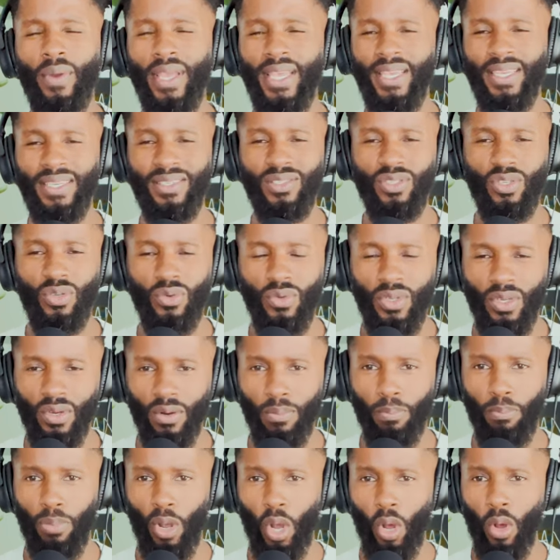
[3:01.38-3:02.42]
way into
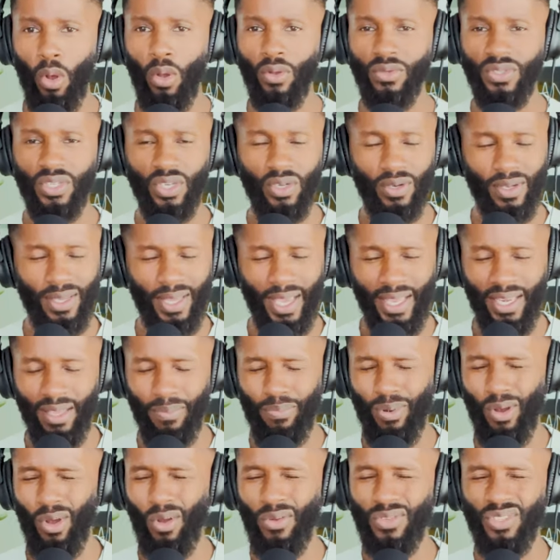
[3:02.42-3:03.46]
your balls, your lady
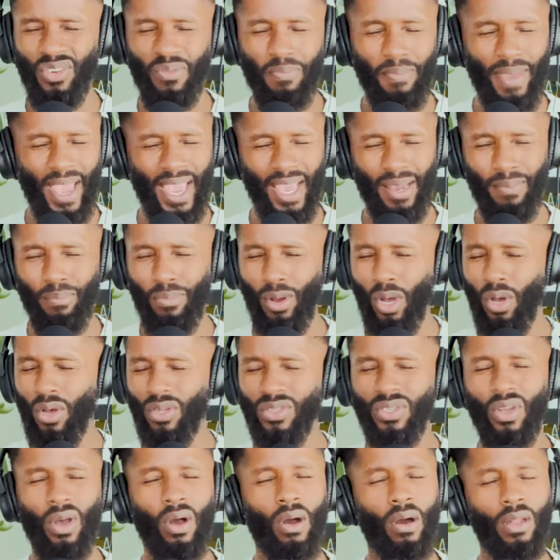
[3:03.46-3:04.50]
balls, your man
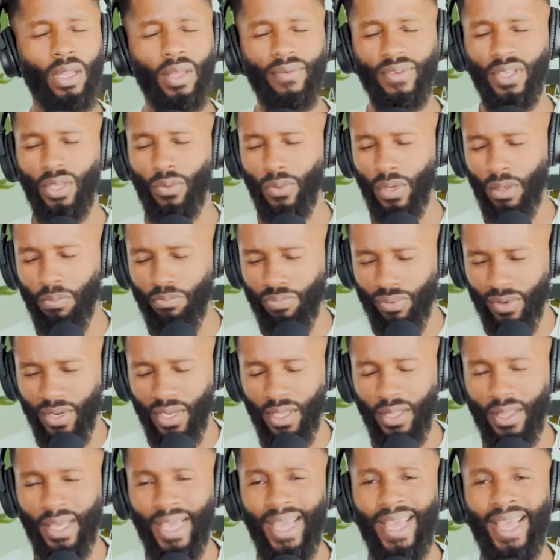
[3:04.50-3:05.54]
balls, all of it. You want to
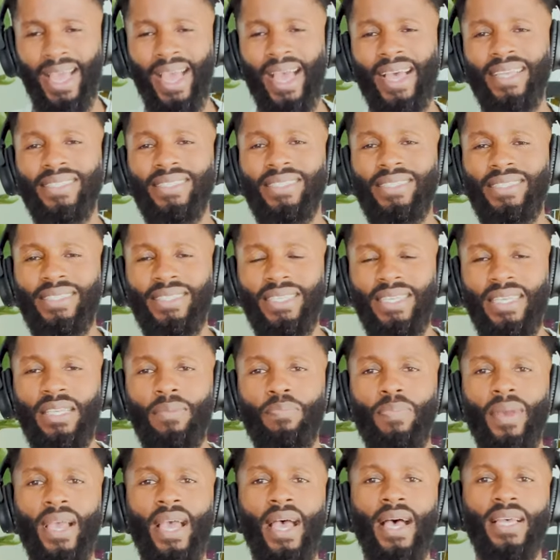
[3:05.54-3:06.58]
breathe as
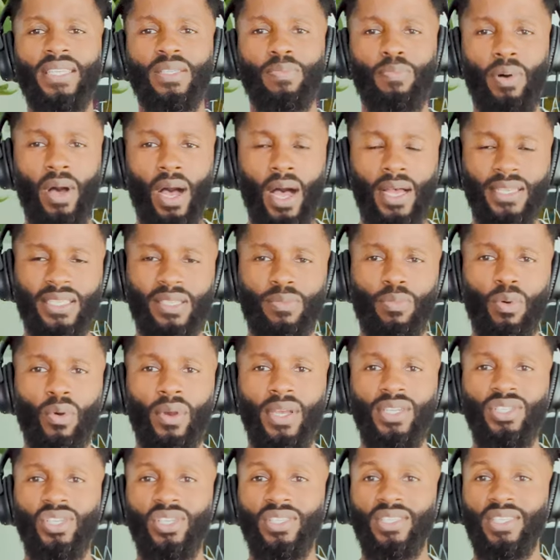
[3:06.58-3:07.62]
deep as possible
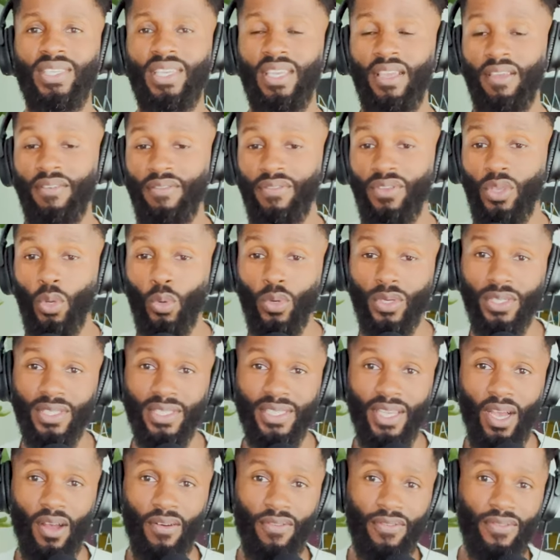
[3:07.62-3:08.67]
and just give
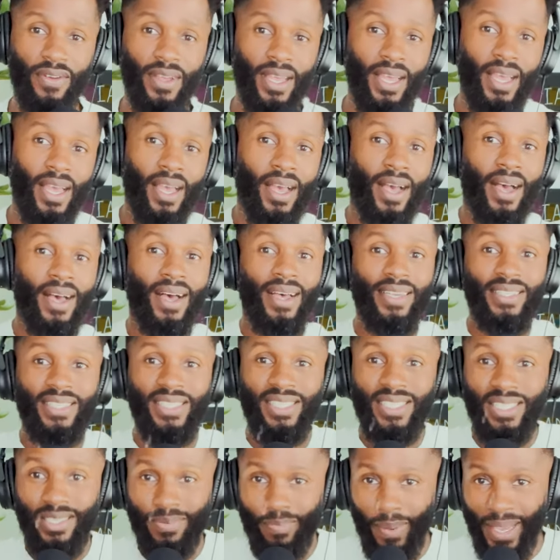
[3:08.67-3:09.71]
yourself
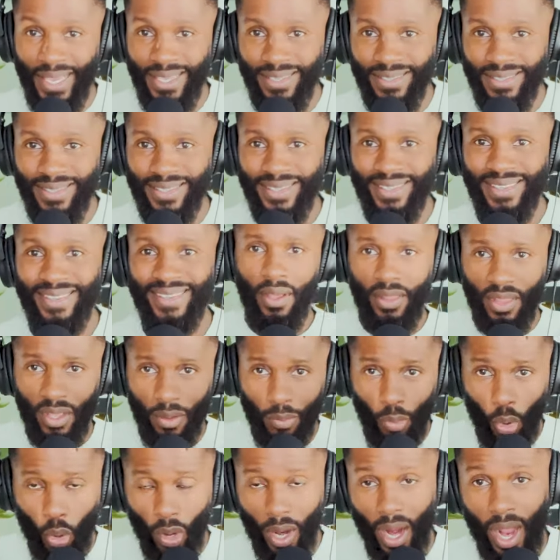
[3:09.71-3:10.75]
space. The
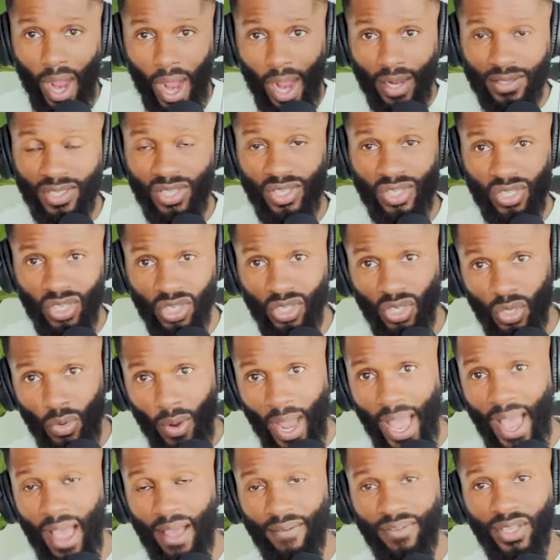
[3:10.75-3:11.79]
more oxygen you
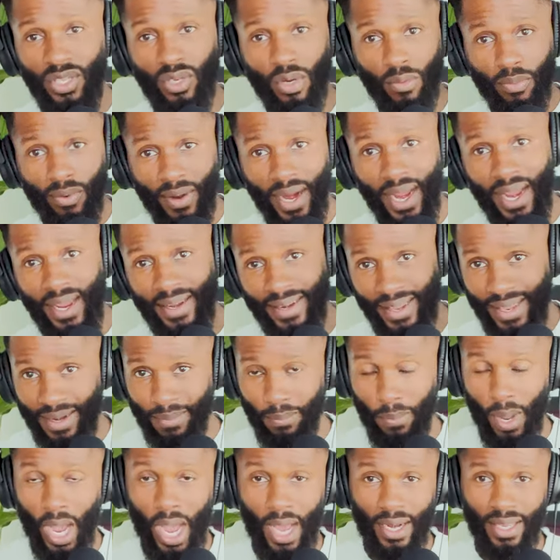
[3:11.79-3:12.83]
have in your brain
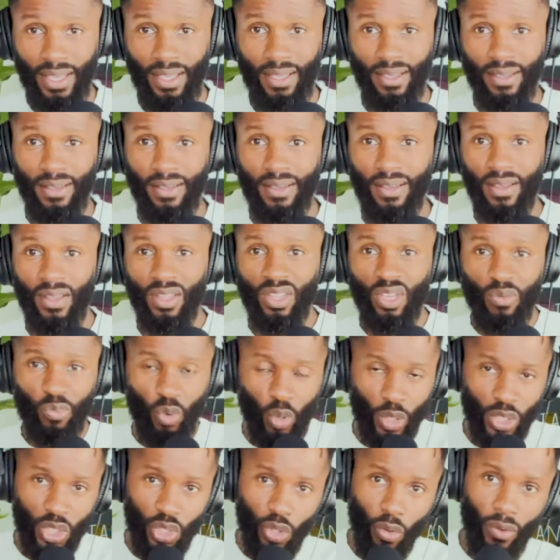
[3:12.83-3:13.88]
and body, the
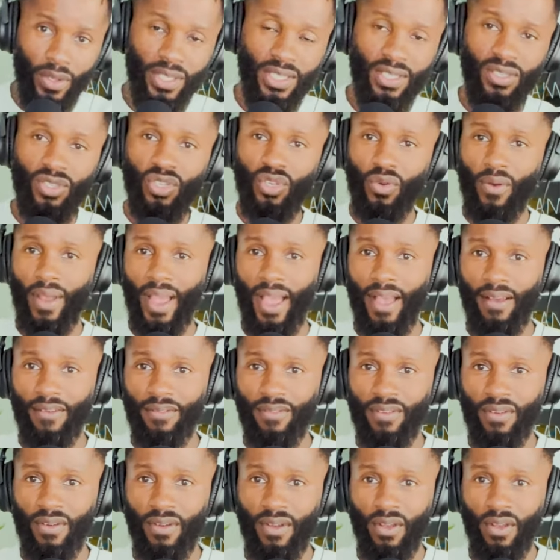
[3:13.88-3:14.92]
more choices you
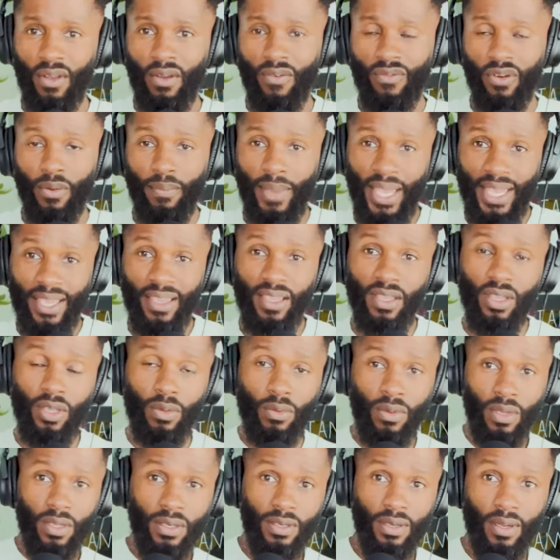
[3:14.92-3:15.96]
have for
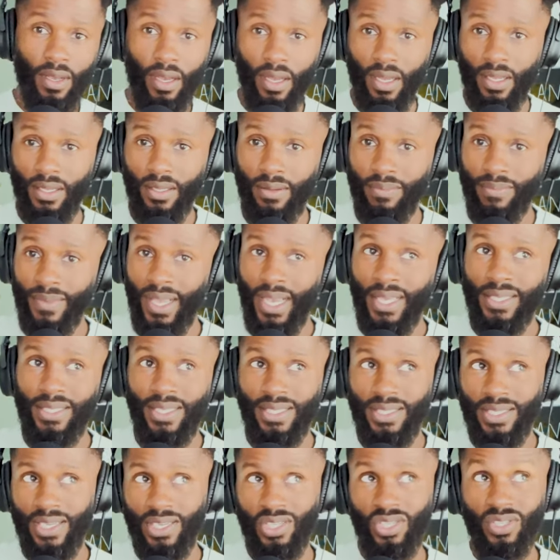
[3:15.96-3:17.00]
making uh,
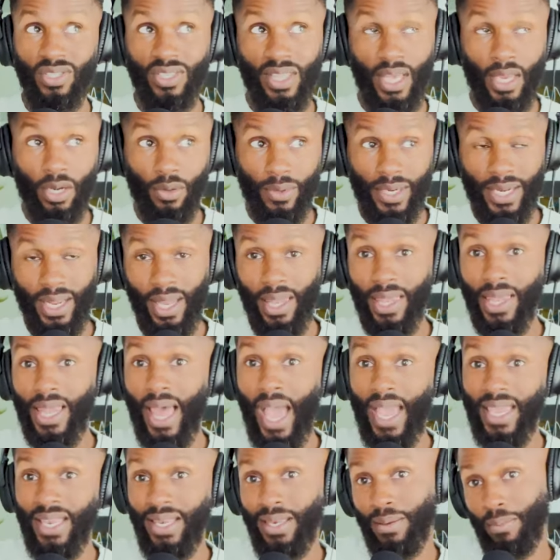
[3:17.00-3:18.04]
decisions that are in
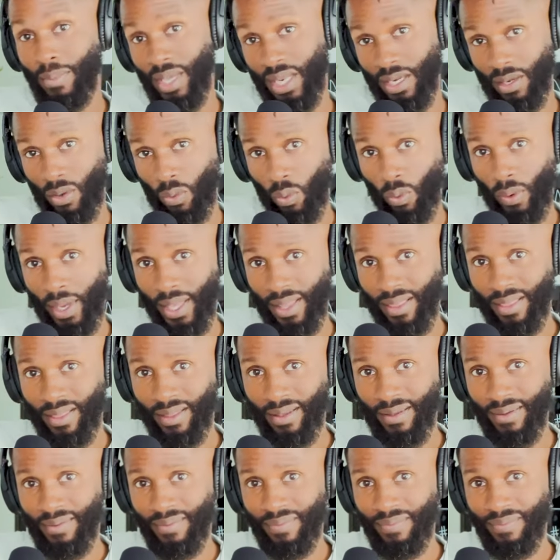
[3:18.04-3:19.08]
alignment with
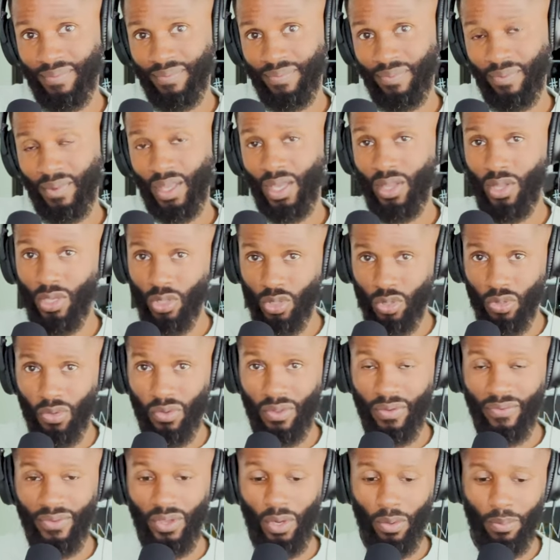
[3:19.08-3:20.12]
the
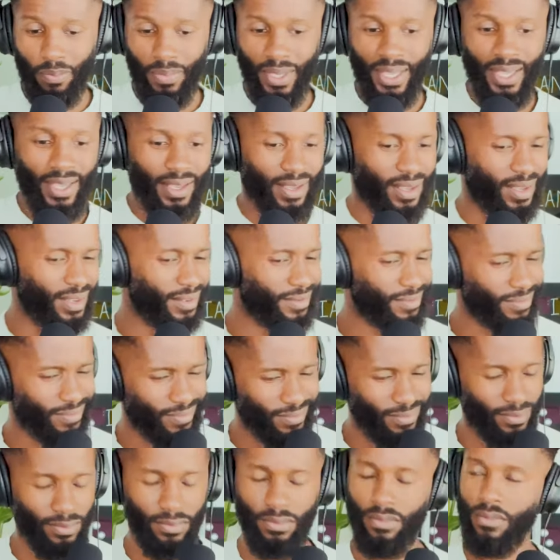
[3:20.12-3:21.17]
truth of your being.
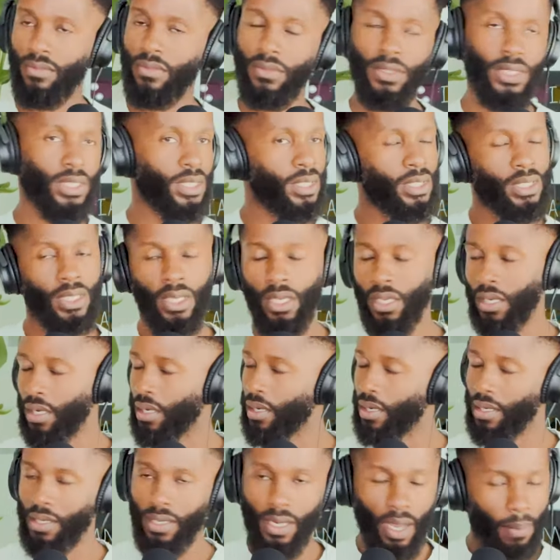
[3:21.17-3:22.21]
Mm.
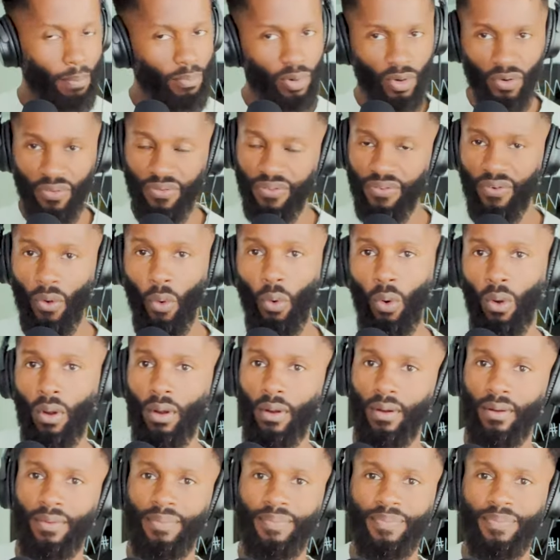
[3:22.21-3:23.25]
Number four,